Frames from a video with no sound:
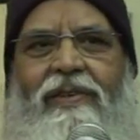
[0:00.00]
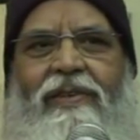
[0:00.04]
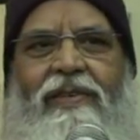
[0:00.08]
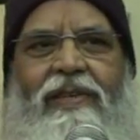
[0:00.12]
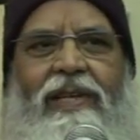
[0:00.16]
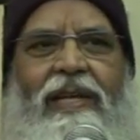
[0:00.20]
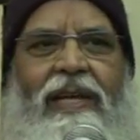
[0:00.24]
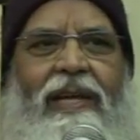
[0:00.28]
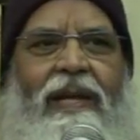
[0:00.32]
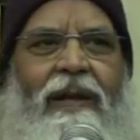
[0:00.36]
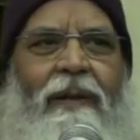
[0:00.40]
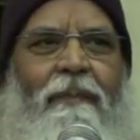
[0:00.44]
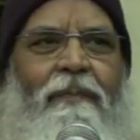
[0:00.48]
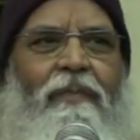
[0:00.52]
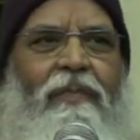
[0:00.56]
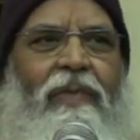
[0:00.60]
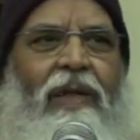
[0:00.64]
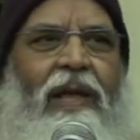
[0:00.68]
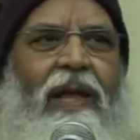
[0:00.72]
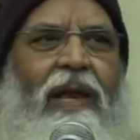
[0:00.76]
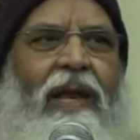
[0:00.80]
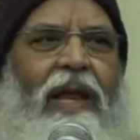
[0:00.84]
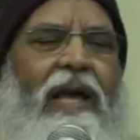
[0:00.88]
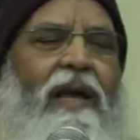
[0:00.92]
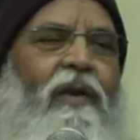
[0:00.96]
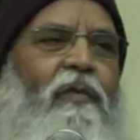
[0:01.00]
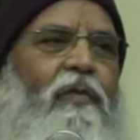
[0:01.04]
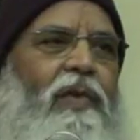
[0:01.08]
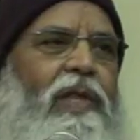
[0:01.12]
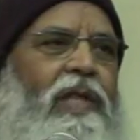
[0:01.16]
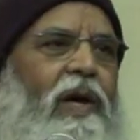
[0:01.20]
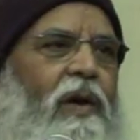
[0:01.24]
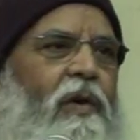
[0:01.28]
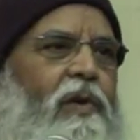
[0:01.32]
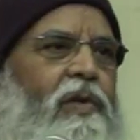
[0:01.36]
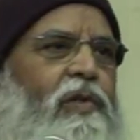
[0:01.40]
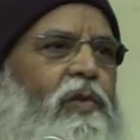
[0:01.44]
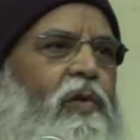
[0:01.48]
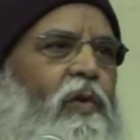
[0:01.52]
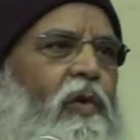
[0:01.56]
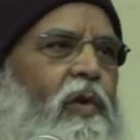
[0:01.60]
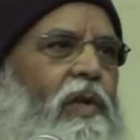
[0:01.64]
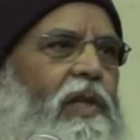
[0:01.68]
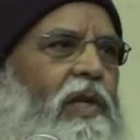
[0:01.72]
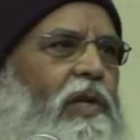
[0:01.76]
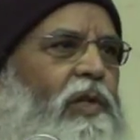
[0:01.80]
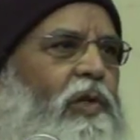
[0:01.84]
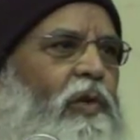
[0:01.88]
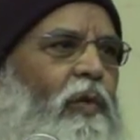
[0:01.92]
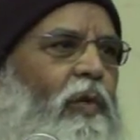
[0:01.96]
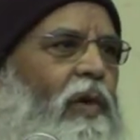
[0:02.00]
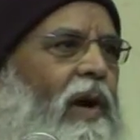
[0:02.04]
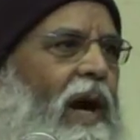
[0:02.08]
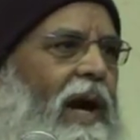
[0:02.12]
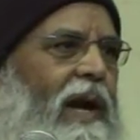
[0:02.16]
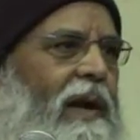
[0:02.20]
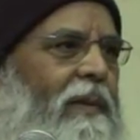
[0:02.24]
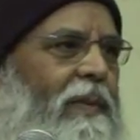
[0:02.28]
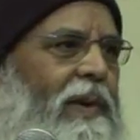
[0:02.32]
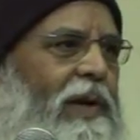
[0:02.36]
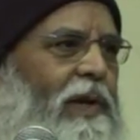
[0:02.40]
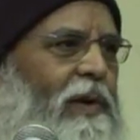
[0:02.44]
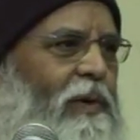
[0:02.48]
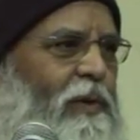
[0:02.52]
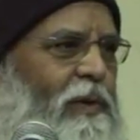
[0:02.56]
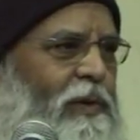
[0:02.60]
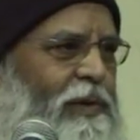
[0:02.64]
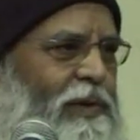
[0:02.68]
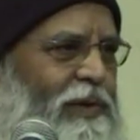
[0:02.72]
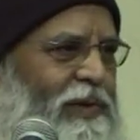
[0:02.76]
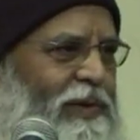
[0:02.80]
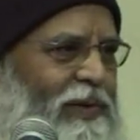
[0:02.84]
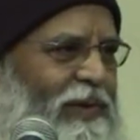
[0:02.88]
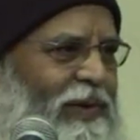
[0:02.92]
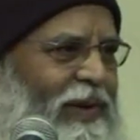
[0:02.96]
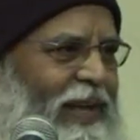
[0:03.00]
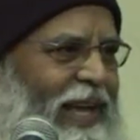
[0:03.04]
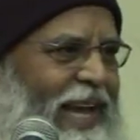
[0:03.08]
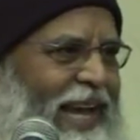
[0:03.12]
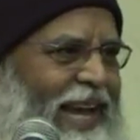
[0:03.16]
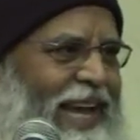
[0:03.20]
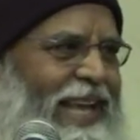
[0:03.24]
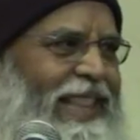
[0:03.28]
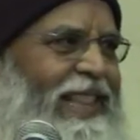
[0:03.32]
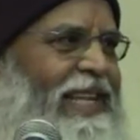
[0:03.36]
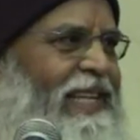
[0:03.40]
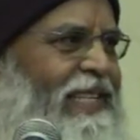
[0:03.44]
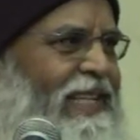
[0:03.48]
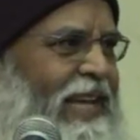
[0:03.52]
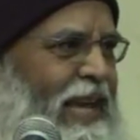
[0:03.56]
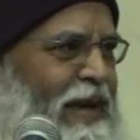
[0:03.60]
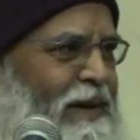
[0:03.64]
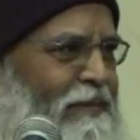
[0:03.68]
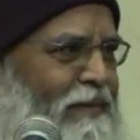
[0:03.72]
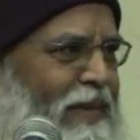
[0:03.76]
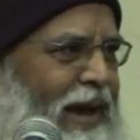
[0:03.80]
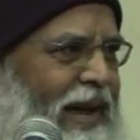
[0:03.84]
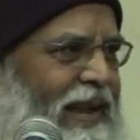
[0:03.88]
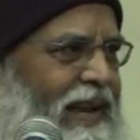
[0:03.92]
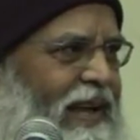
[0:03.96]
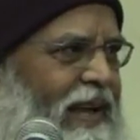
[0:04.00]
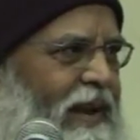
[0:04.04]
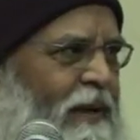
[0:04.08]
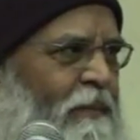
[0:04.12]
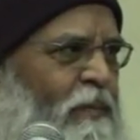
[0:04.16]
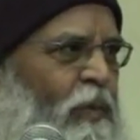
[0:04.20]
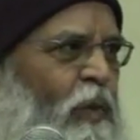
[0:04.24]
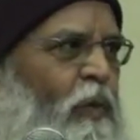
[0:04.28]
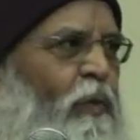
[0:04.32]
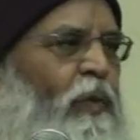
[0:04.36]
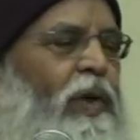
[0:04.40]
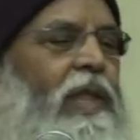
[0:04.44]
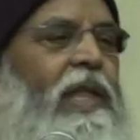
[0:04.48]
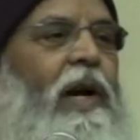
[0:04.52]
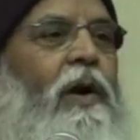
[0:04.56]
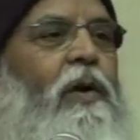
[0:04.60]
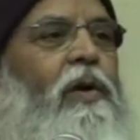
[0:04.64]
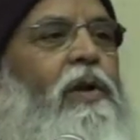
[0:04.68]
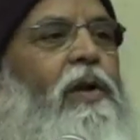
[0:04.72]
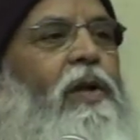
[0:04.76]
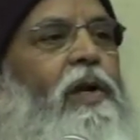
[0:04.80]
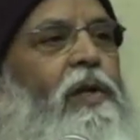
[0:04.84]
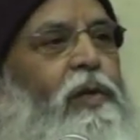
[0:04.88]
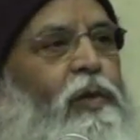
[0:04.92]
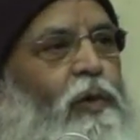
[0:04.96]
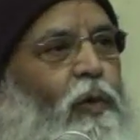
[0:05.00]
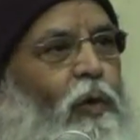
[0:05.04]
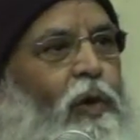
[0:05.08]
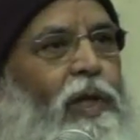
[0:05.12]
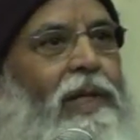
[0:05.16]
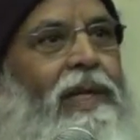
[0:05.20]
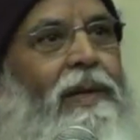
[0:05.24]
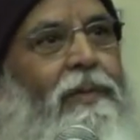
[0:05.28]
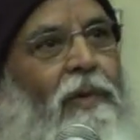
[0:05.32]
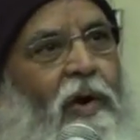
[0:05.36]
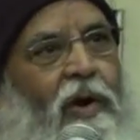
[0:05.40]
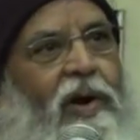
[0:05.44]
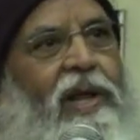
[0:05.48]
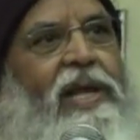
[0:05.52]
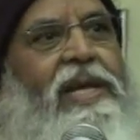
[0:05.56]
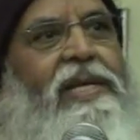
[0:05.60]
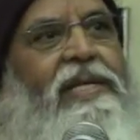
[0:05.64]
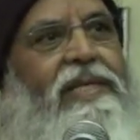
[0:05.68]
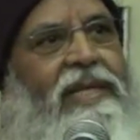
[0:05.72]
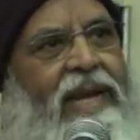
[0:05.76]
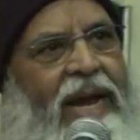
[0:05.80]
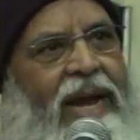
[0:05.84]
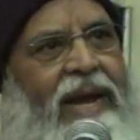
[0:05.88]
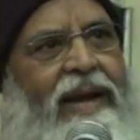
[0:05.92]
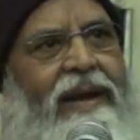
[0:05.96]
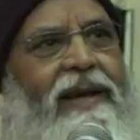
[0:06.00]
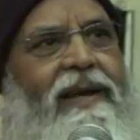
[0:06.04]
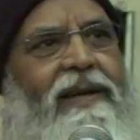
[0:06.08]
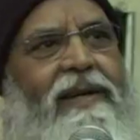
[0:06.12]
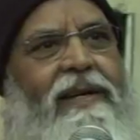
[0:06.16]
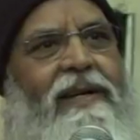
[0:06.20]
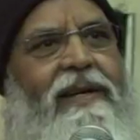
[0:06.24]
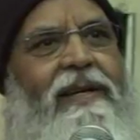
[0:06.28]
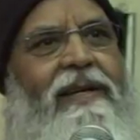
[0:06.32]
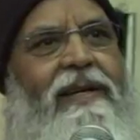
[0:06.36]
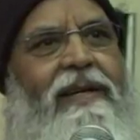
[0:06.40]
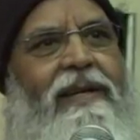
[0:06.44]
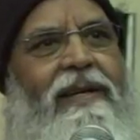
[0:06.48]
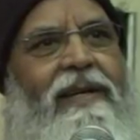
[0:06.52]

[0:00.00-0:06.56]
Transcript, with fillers: See, like without soul the shoe can't be used. In the same manner, without the soul the body is dead.